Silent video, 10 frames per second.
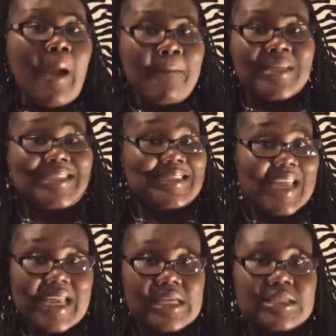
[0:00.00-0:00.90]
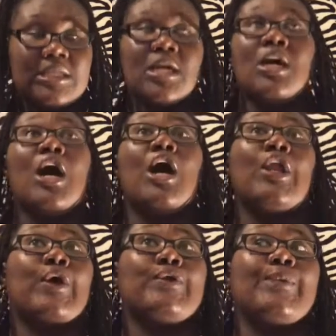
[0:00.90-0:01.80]
mistakes
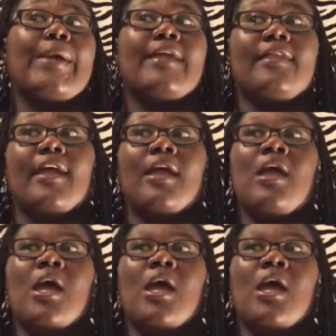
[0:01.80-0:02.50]
along the way that,